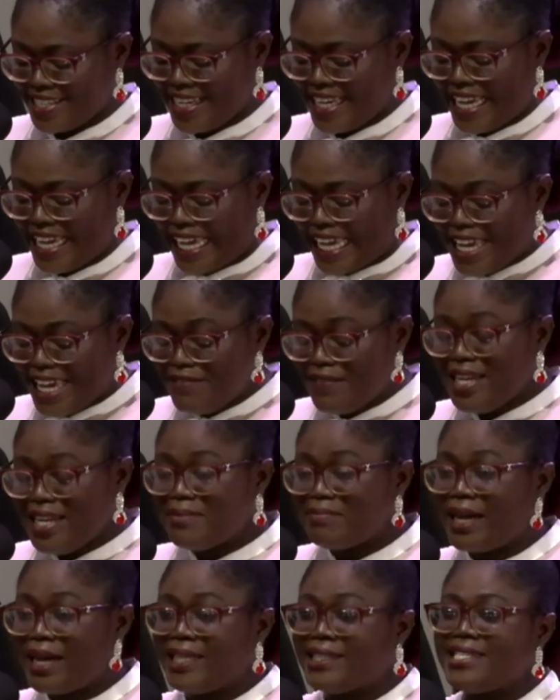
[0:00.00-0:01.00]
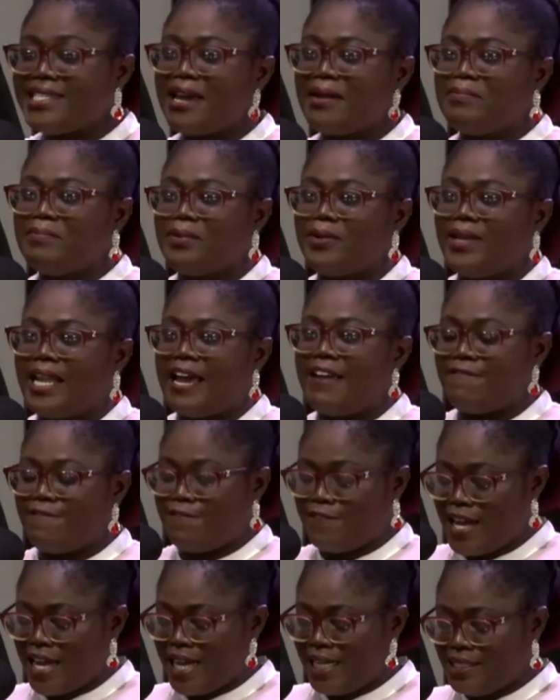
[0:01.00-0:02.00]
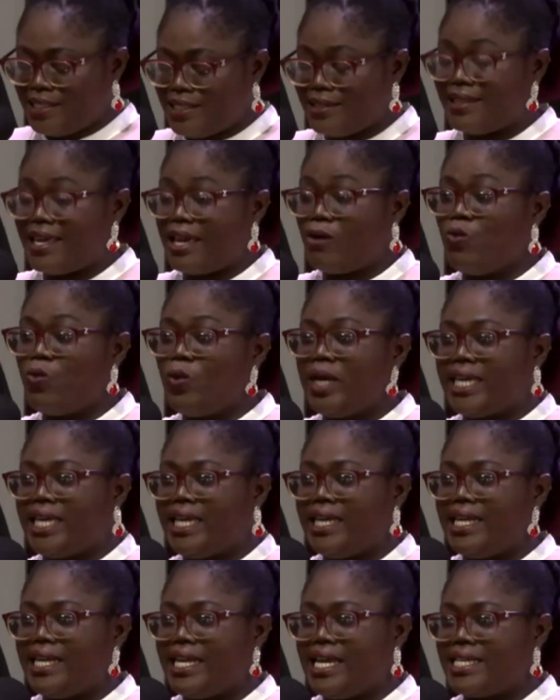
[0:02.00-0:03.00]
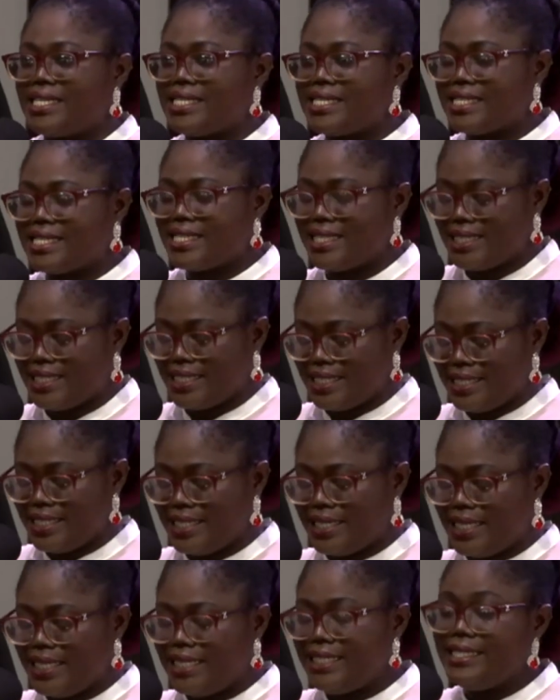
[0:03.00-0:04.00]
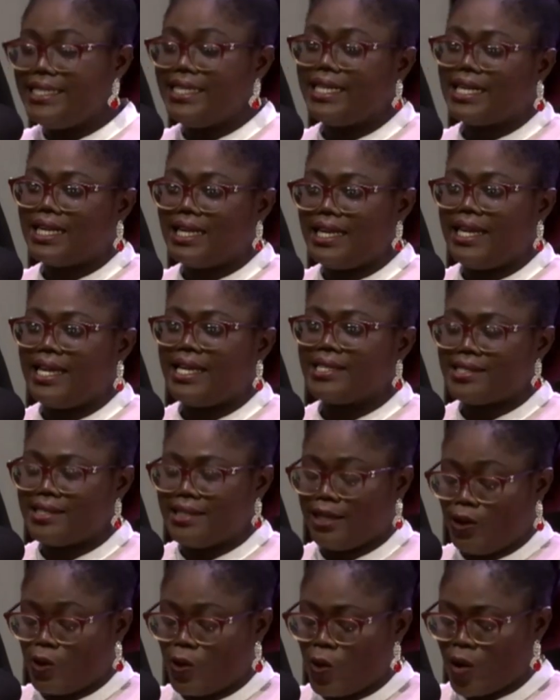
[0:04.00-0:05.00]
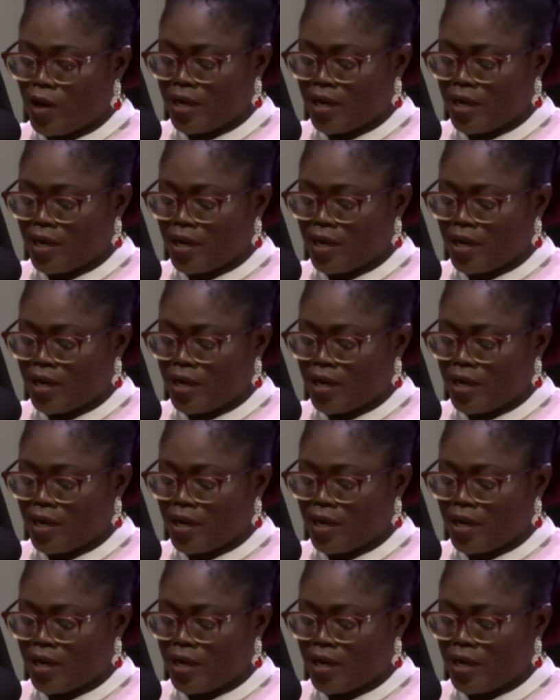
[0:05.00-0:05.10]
Even in my temple, I find their wickedness, declares the Lord.